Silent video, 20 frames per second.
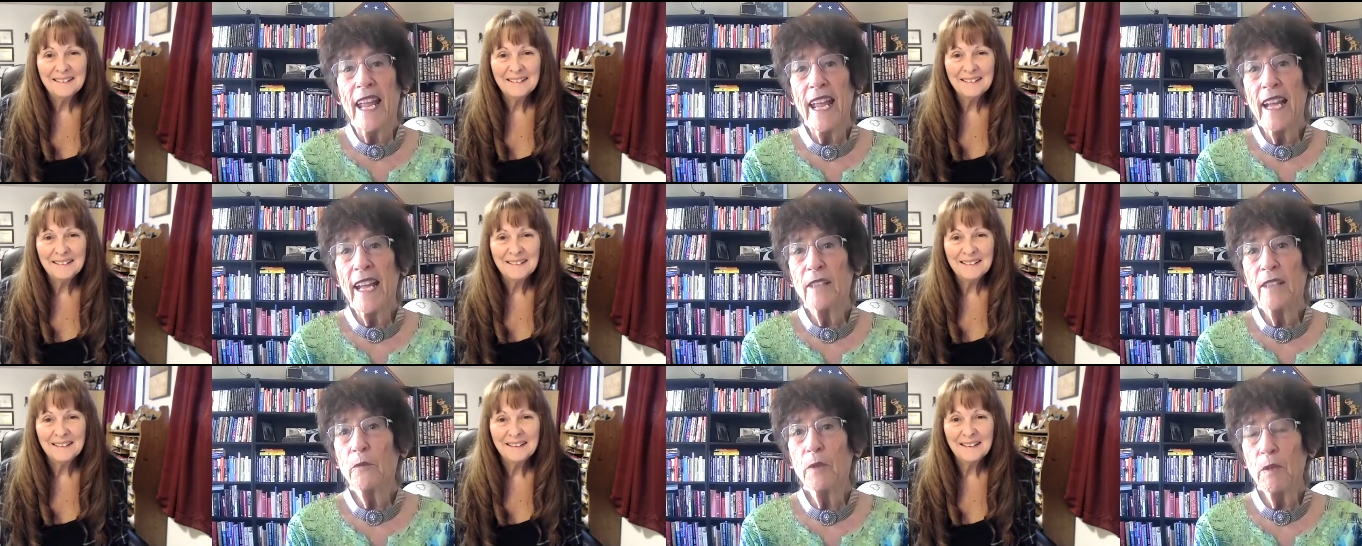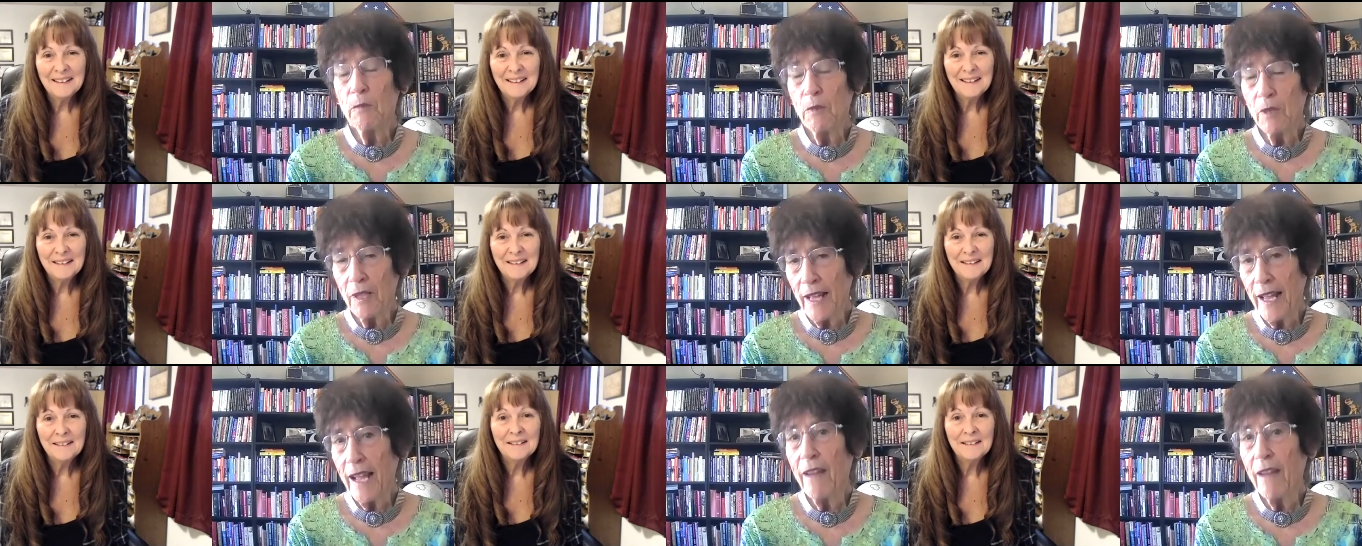Speaker 1: And we
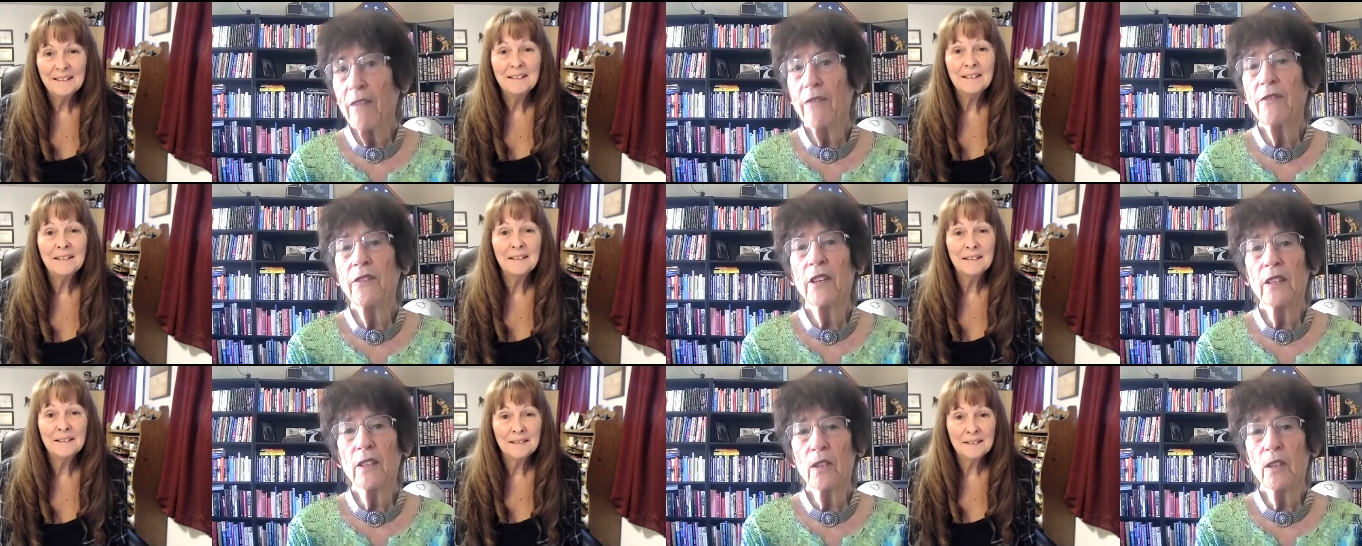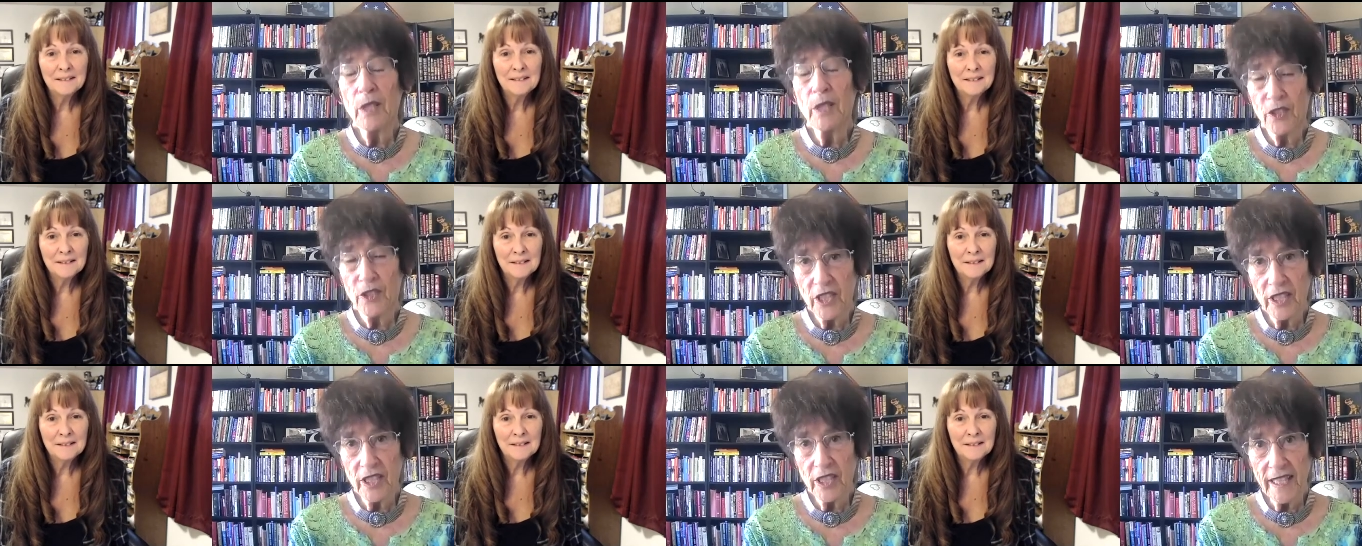will have a
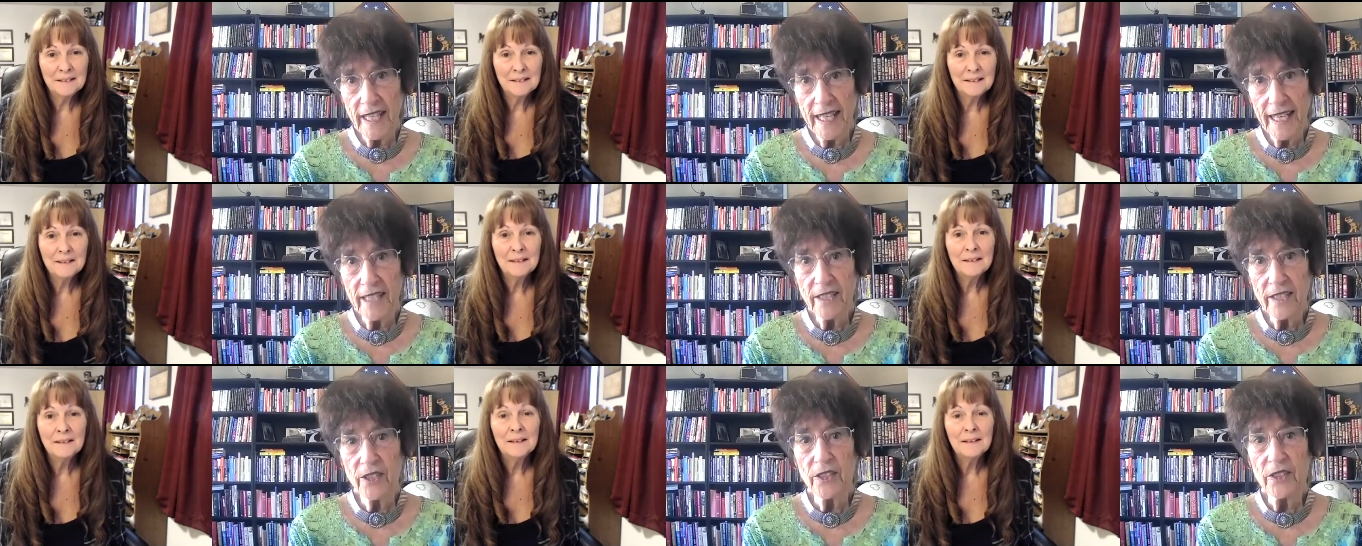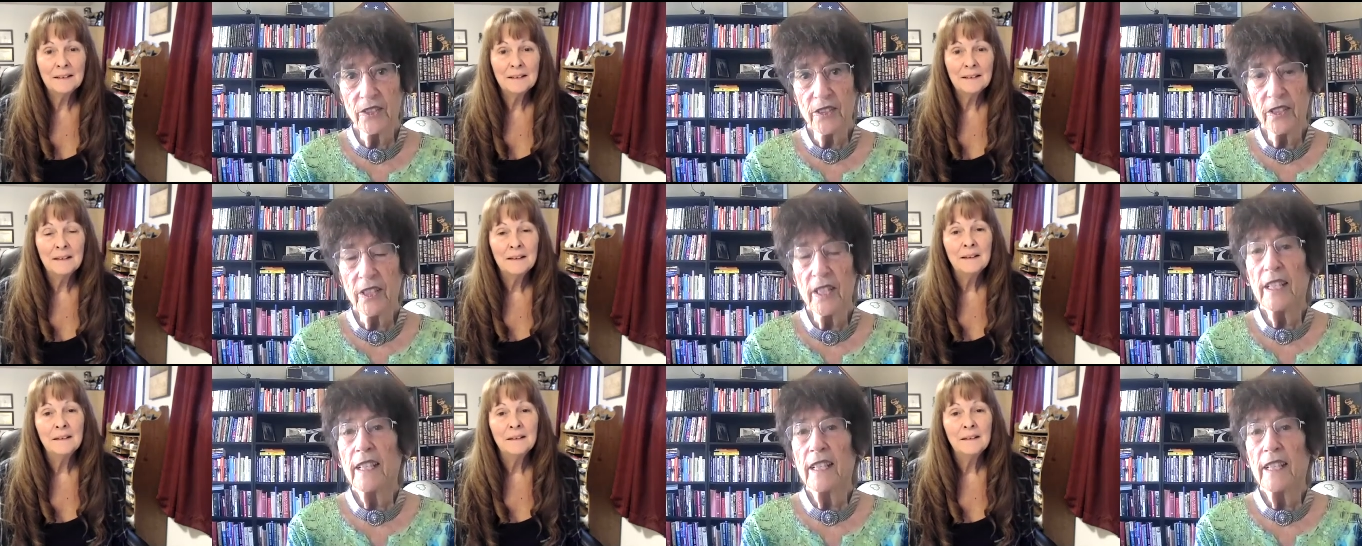question and answer